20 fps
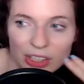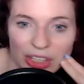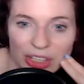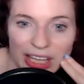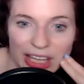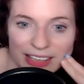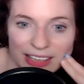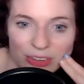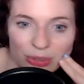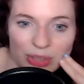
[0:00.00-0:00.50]

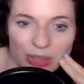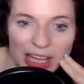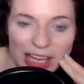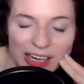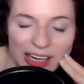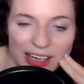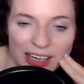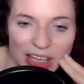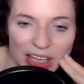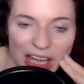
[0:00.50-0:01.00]
Can't do that
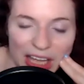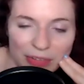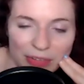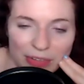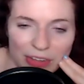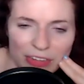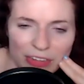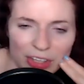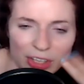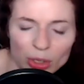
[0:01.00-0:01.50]
in a live
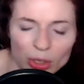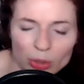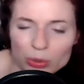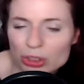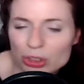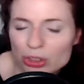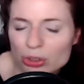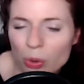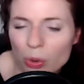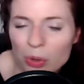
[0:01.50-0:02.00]
casino, which
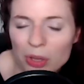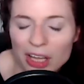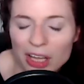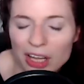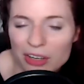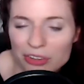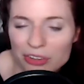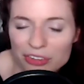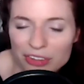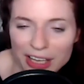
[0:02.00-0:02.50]
is totally
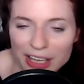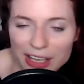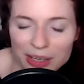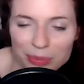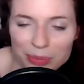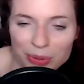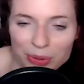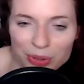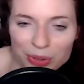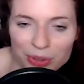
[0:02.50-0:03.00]

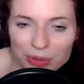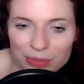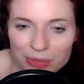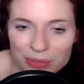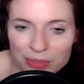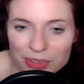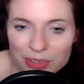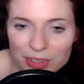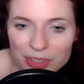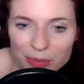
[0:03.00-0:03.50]
understandable
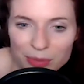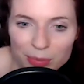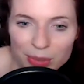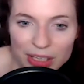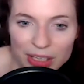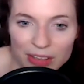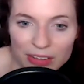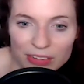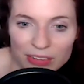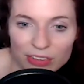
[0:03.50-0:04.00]

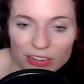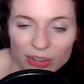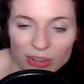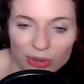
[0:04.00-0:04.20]
because,